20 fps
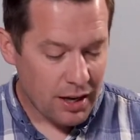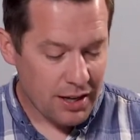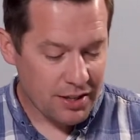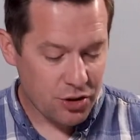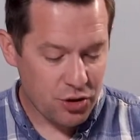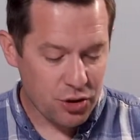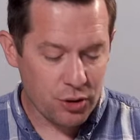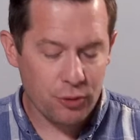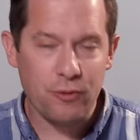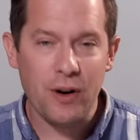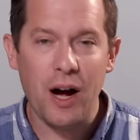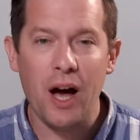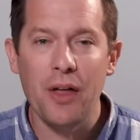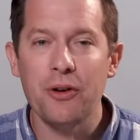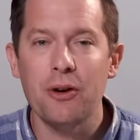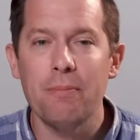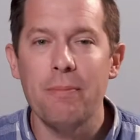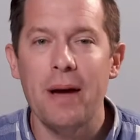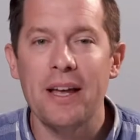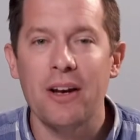your
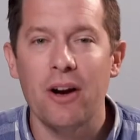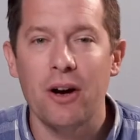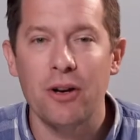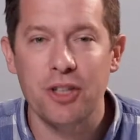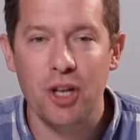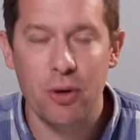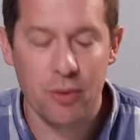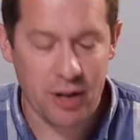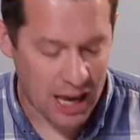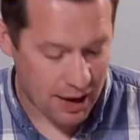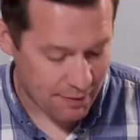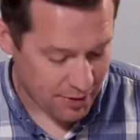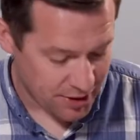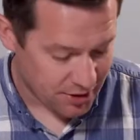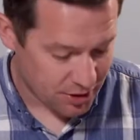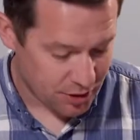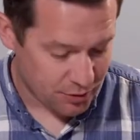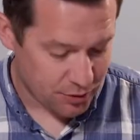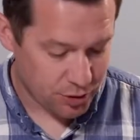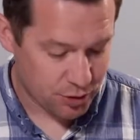father made our yoke heavy.
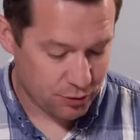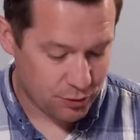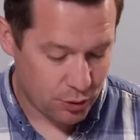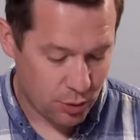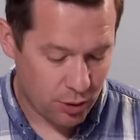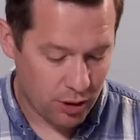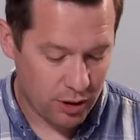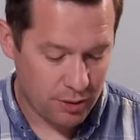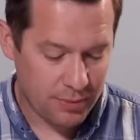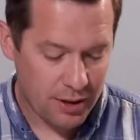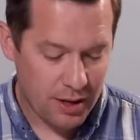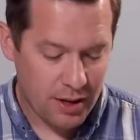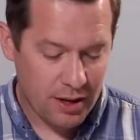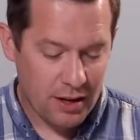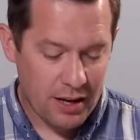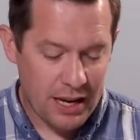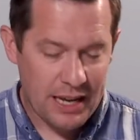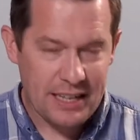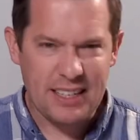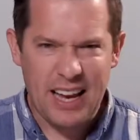This is verse 4.
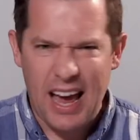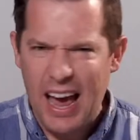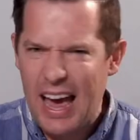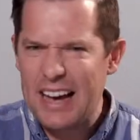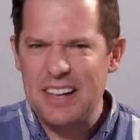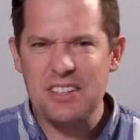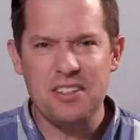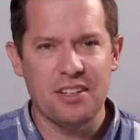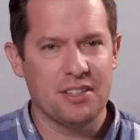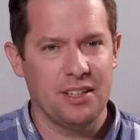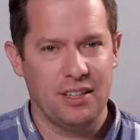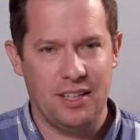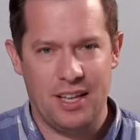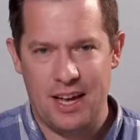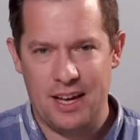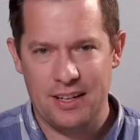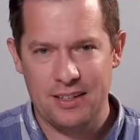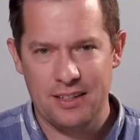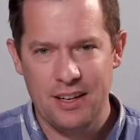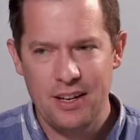He taxed us a
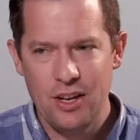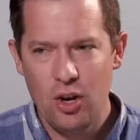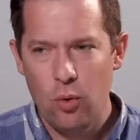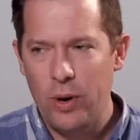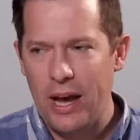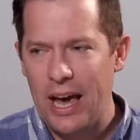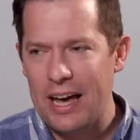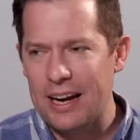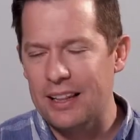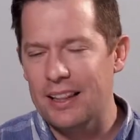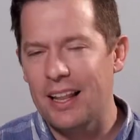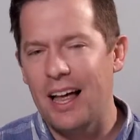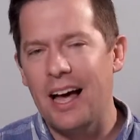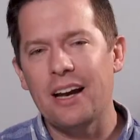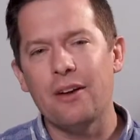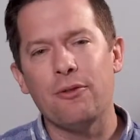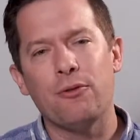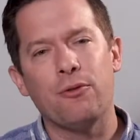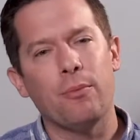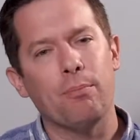lot. We had a
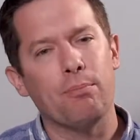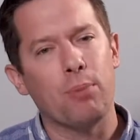lot of